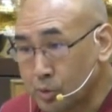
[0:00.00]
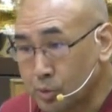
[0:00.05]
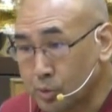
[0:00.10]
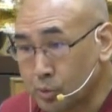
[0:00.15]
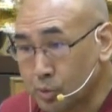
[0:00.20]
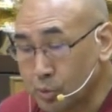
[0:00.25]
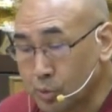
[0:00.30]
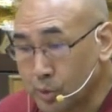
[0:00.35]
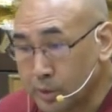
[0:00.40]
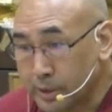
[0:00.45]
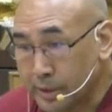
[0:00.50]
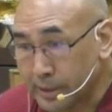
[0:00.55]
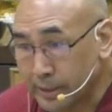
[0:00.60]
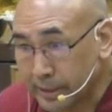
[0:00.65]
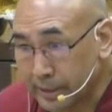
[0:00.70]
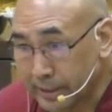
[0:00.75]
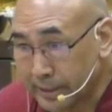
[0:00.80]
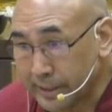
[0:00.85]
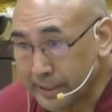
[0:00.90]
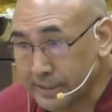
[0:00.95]
to
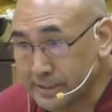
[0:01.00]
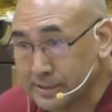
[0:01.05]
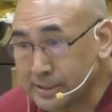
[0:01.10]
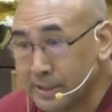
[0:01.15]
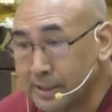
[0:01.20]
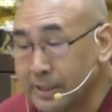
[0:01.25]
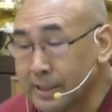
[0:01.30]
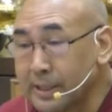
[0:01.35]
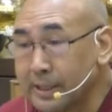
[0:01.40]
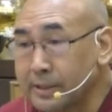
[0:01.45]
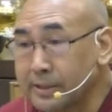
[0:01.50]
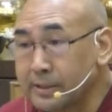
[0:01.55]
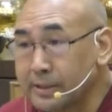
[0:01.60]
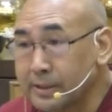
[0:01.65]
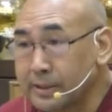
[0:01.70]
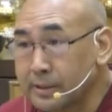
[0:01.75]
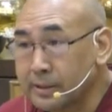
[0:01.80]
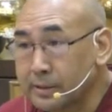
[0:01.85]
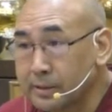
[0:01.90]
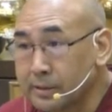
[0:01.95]
arise the
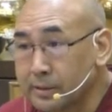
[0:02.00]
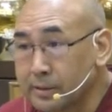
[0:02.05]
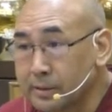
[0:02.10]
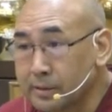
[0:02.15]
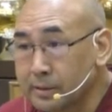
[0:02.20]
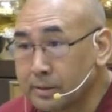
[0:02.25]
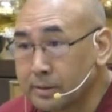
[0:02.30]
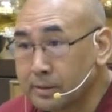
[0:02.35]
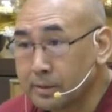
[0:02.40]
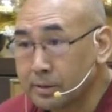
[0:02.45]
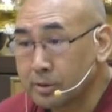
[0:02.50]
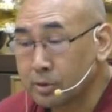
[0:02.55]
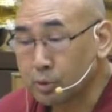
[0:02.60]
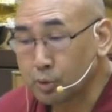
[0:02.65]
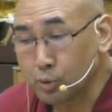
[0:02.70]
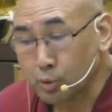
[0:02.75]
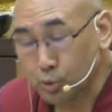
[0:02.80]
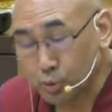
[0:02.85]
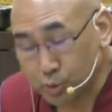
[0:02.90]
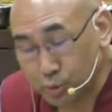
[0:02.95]
angry.
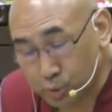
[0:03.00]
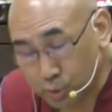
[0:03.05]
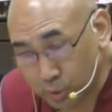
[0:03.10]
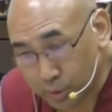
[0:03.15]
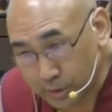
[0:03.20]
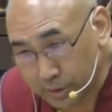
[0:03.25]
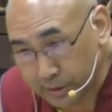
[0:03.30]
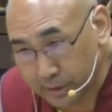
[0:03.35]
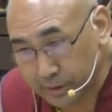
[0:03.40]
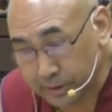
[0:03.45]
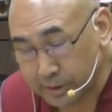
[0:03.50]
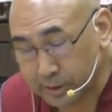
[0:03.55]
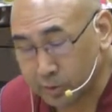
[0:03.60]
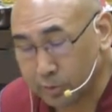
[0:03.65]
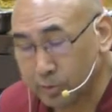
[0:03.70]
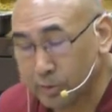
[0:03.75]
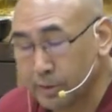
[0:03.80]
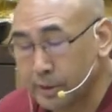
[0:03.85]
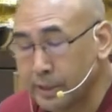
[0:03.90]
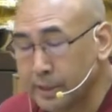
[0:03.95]
You should not, you
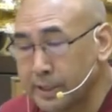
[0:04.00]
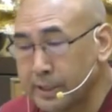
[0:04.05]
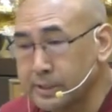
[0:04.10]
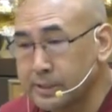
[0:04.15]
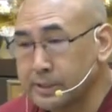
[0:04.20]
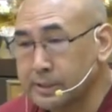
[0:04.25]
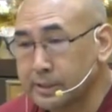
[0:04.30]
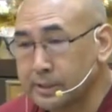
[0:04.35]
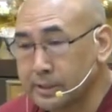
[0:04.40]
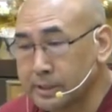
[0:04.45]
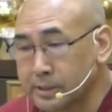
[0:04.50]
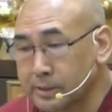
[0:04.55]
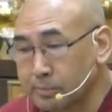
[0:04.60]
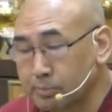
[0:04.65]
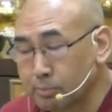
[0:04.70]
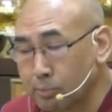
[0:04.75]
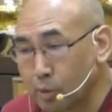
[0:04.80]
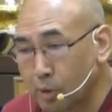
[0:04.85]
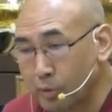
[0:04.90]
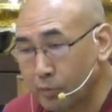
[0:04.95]
know, arise is
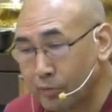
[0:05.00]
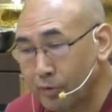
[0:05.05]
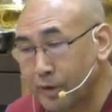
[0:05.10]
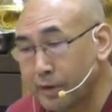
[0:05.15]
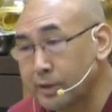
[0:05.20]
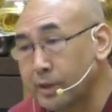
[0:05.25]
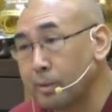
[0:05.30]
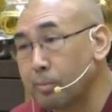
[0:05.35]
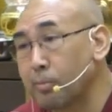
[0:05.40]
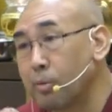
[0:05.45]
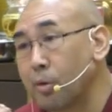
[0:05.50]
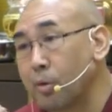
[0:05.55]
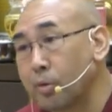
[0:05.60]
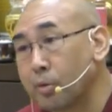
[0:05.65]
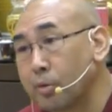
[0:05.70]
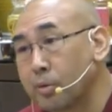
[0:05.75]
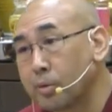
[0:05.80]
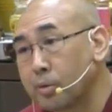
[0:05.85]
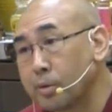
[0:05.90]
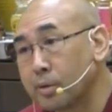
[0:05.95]
more, further
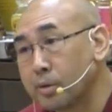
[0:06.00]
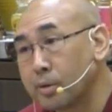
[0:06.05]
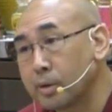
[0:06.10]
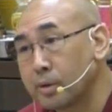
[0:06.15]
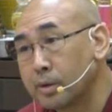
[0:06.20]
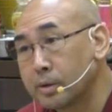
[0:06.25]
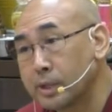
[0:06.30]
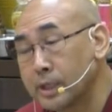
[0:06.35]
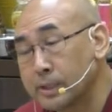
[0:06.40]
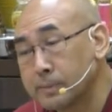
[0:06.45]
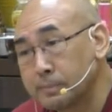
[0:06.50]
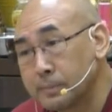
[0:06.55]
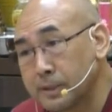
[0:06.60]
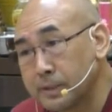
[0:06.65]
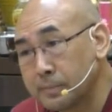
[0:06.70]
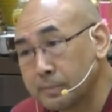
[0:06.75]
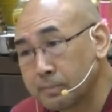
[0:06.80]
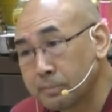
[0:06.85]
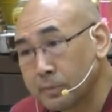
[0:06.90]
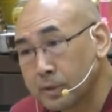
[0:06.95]
more. That
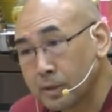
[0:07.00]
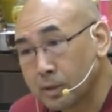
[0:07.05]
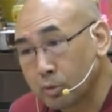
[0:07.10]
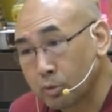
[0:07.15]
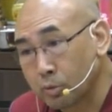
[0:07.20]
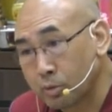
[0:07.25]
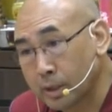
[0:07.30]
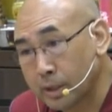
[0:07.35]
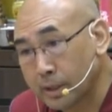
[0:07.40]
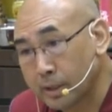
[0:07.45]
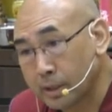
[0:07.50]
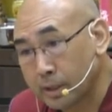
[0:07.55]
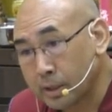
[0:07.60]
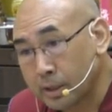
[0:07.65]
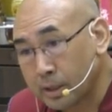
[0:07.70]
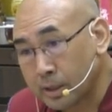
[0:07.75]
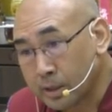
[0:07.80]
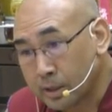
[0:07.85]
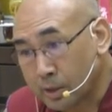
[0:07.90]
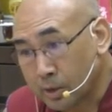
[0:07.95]
means, look like,
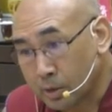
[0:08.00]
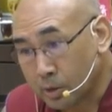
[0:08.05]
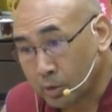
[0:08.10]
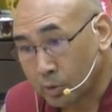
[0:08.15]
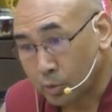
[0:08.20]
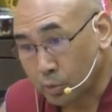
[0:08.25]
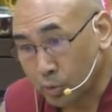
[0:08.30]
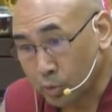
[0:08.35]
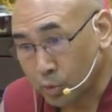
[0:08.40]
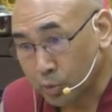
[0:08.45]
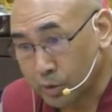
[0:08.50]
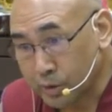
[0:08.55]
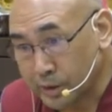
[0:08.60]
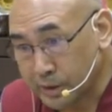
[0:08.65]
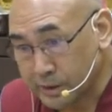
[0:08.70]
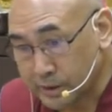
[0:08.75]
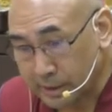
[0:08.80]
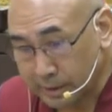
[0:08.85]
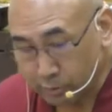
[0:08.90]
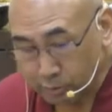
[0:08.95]
you
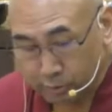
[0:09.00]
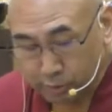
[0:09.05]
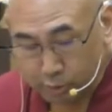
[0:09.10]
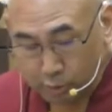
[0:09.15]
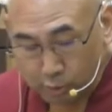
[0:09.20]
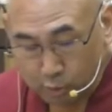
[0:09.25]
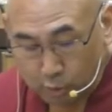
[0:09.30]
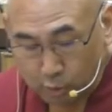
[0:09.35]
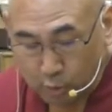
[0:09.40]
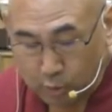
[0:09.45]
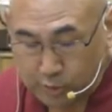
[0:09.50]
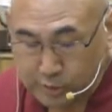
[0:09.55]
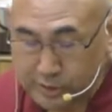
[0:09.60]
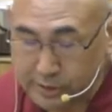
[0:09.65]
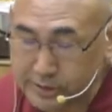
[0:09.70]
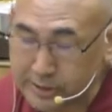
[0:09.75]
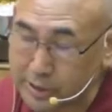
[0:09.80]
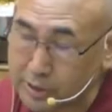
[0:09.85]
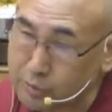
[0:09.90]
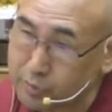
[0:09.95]
notice your clothes
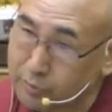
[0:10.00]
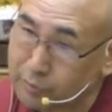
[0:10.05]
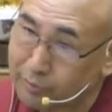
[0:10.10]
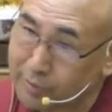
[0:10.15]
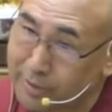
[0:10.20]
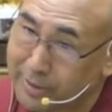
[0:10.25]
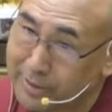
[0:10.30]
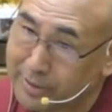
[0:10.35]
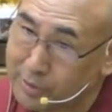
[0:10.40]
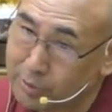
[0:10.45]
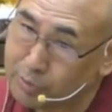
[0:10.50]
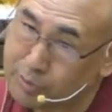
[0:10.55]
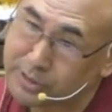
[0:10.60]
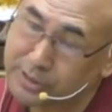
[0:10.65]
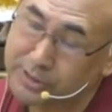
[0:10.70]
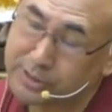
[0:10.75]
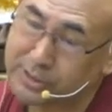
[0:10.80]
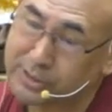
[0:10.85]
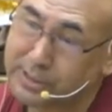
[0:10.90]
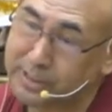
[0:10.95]
is catch on fire, you
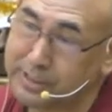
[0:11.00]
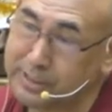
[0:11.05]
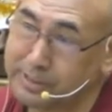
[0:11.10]
just still